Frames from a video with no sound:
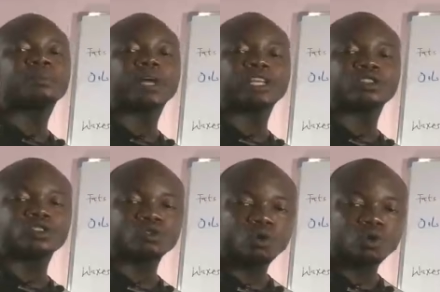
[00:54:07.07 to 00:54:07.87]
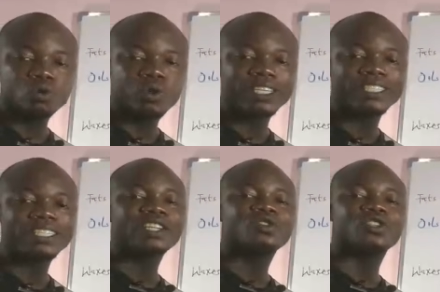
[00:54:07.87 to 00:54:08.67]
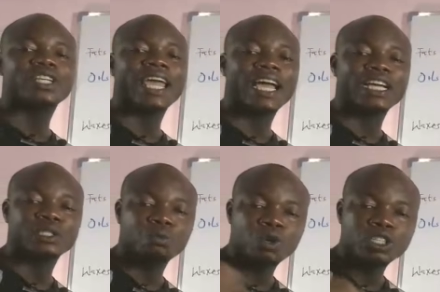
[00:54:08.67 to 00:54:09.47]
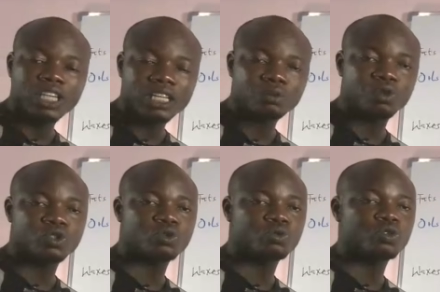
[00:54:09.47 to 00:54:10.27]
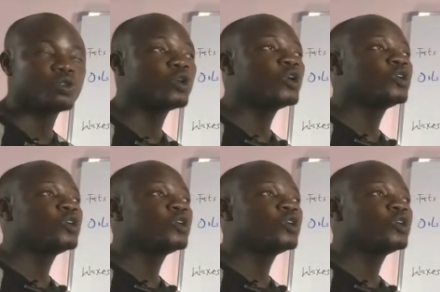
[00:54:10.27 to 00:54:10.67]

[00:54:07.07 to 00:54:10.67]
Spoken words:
but it is always to try as much as possible